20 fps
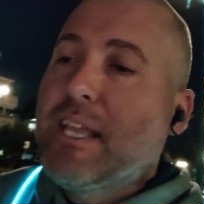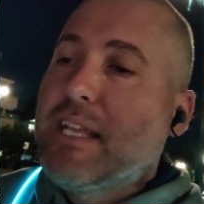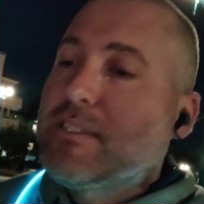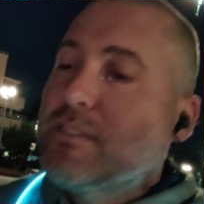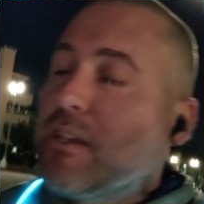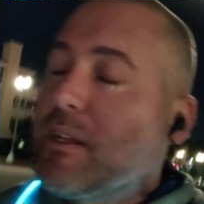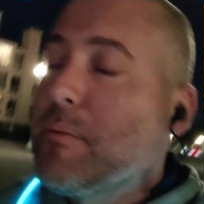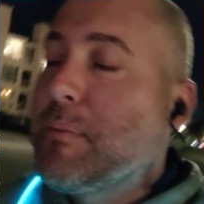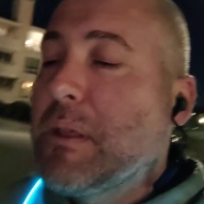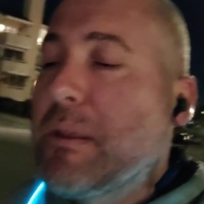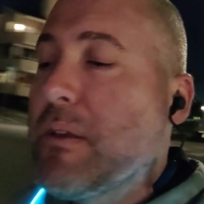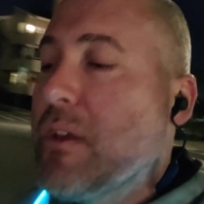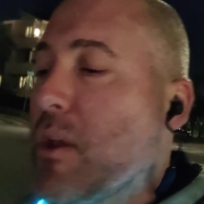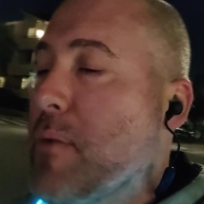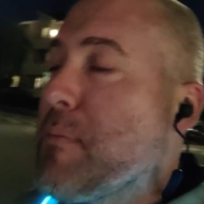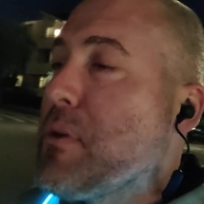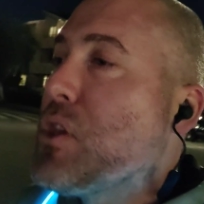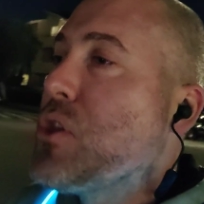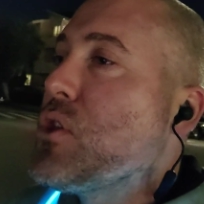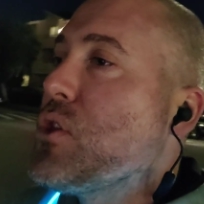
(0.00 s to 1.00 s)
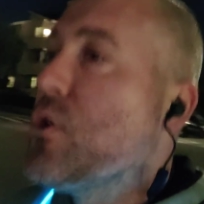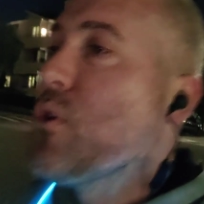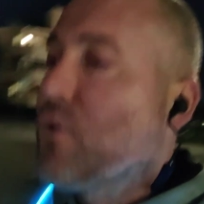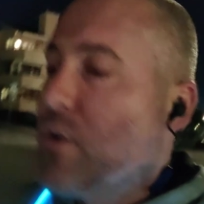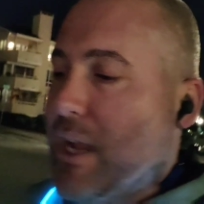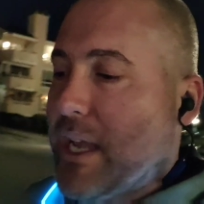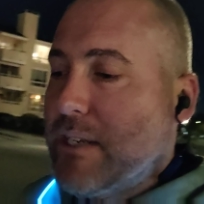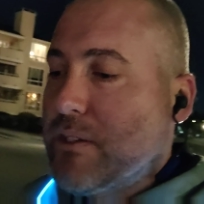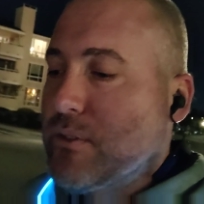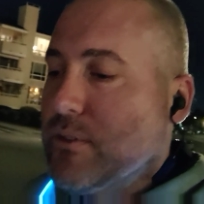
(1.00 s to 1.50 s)
It's going to be
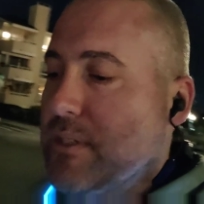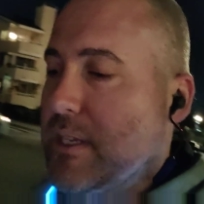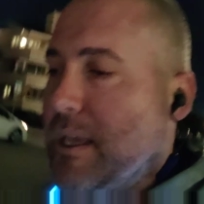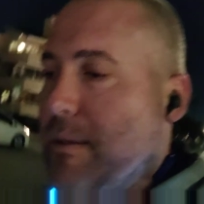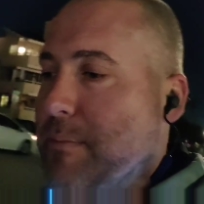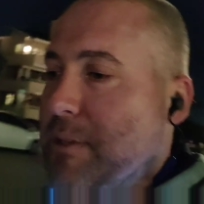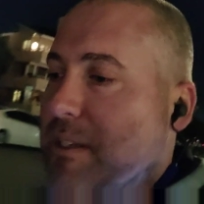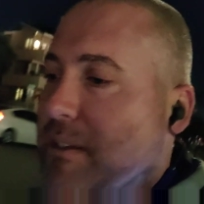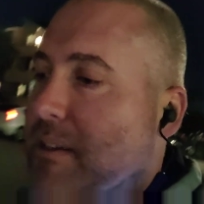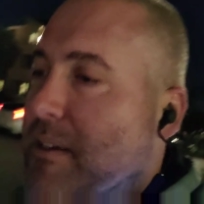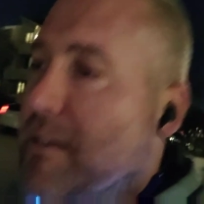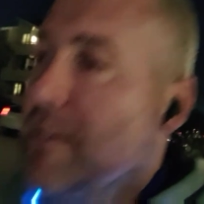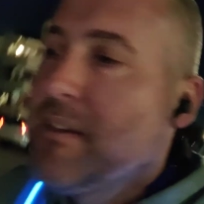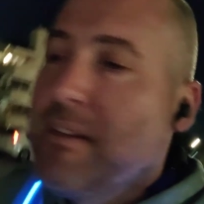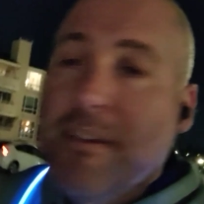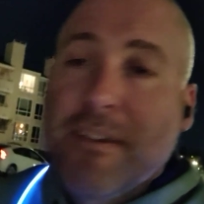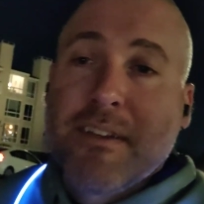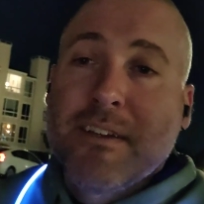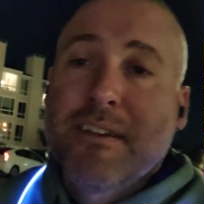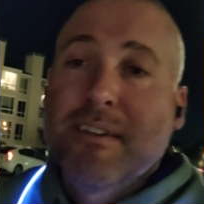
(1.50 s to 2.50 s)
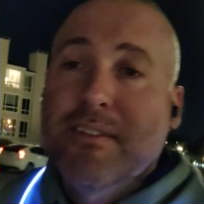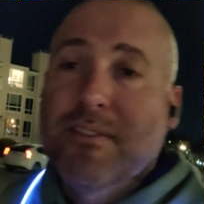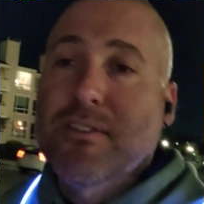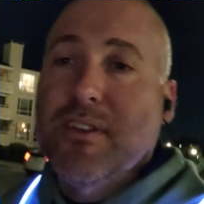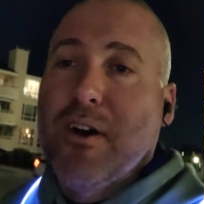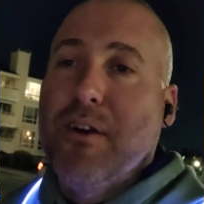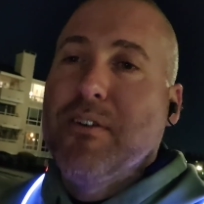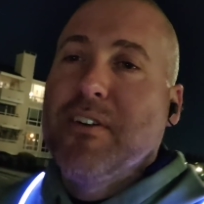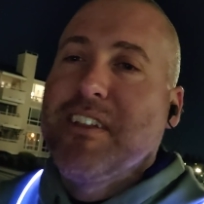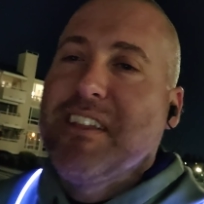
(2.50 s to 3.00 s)
pure entertainment.
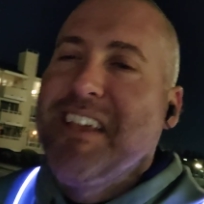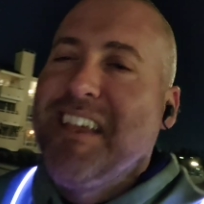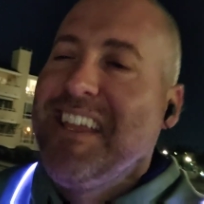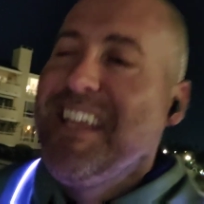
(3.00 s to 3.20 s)
So,